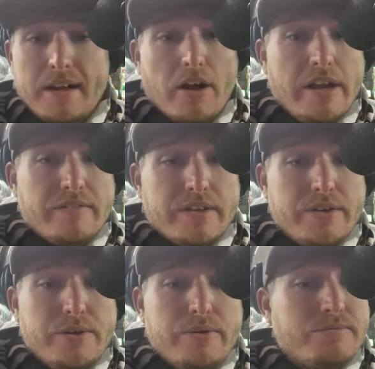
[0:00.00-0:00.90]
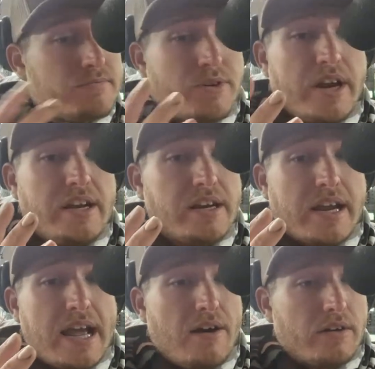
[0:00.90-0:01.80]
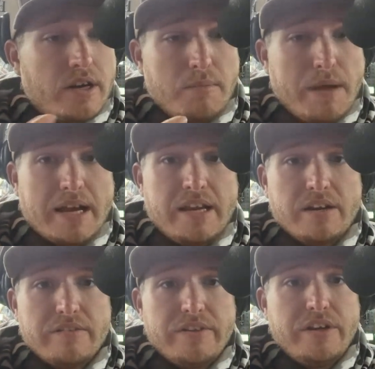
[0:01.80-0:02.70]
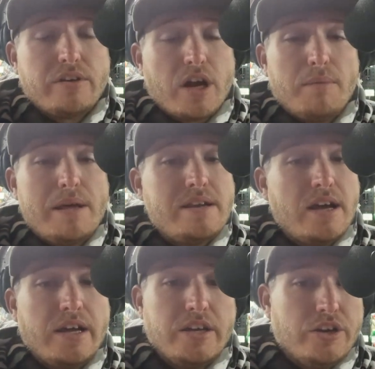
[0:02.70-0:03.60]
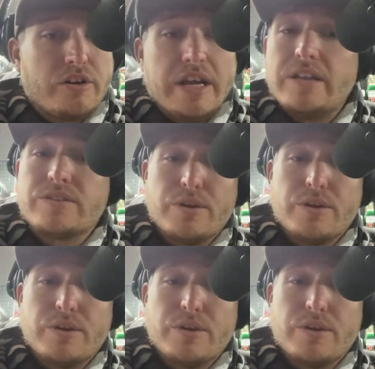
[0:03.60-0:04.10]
all you have to do is create an account, come back here to the video, comment none, and you're in.